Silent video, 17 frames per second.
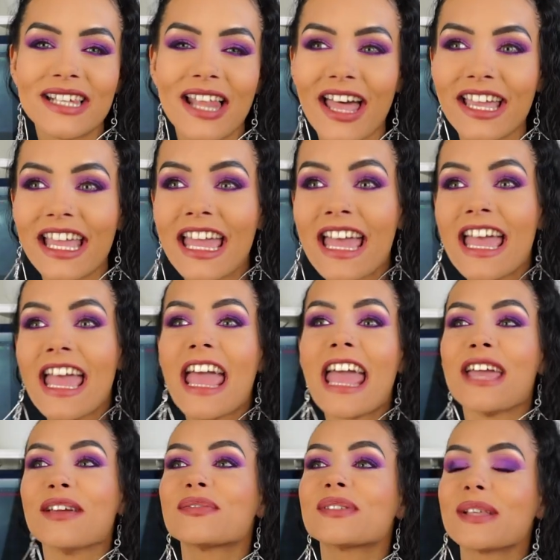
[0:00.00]
Like,
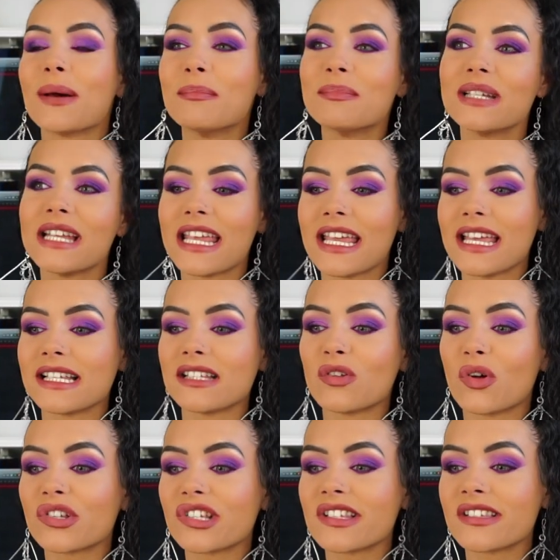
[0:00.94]
if somebody is
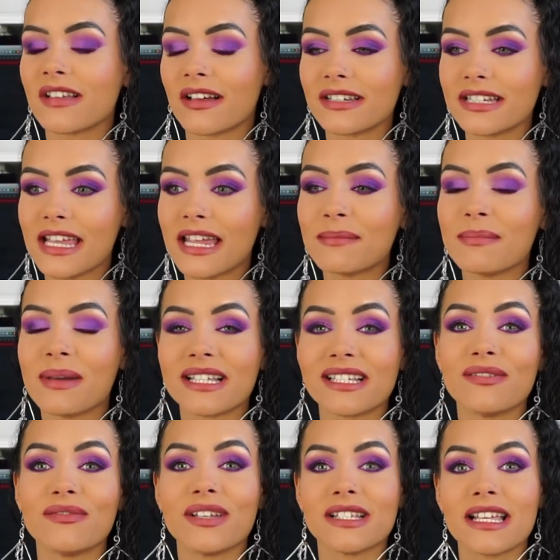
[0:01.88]
not studying
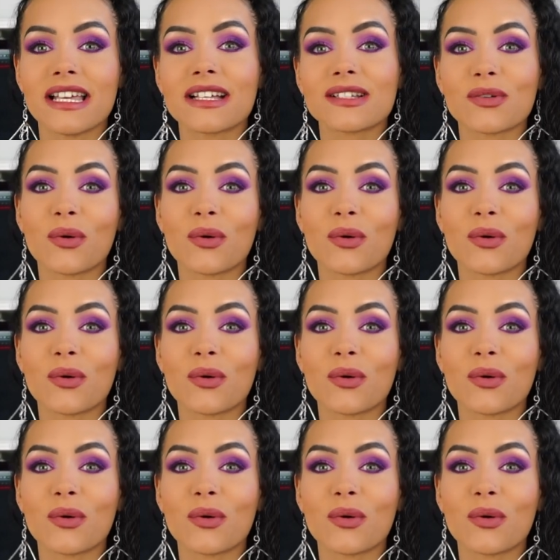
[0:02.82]
metaphysics